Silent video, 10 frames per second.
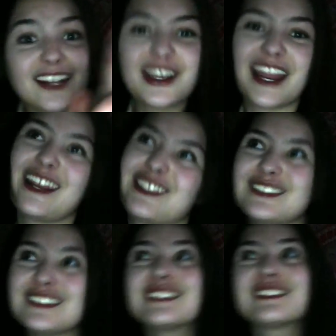okay, so
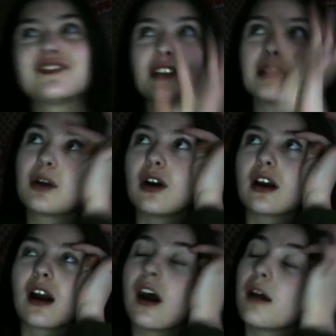this is the funny
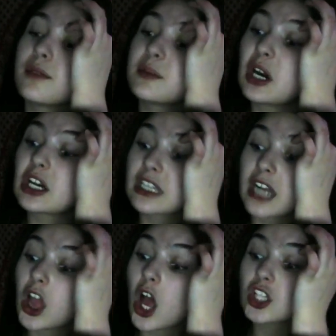part. The part that
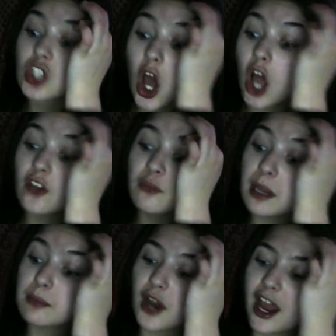I lost all of
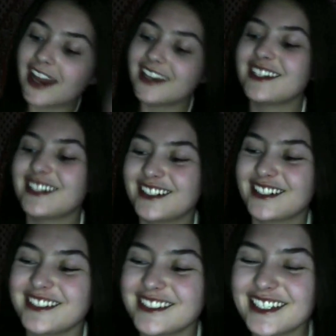my pride.
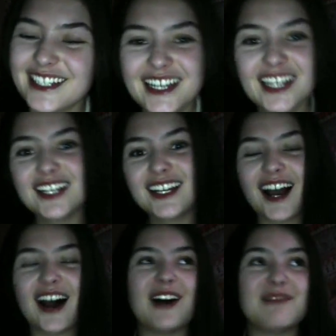
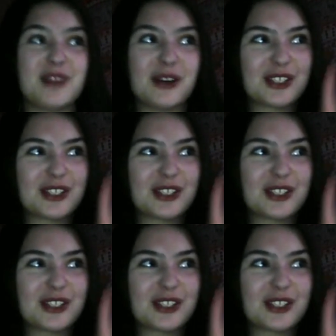No